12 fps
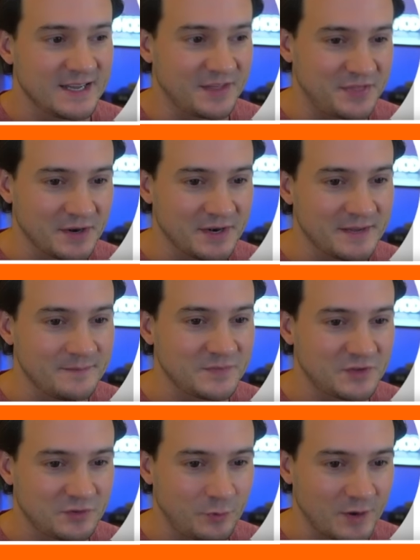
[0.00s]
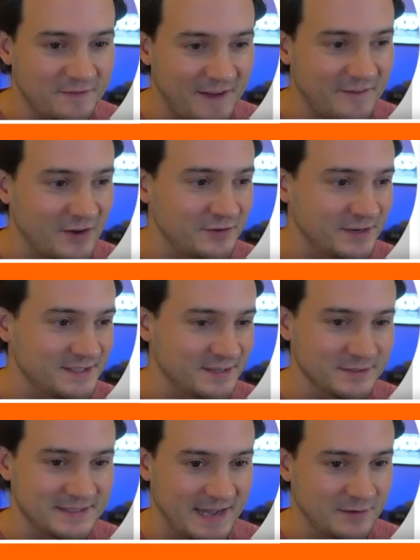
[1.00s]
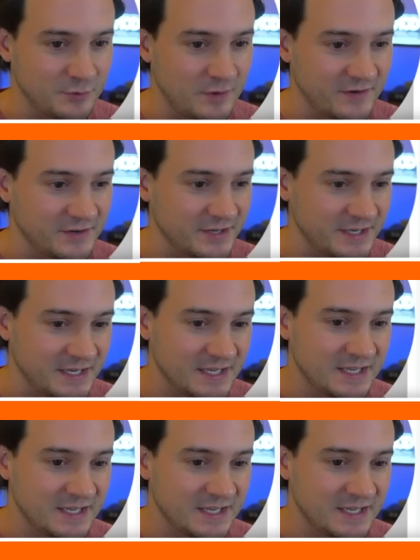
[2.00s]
Ethereum 2,500, so it's down 1,200,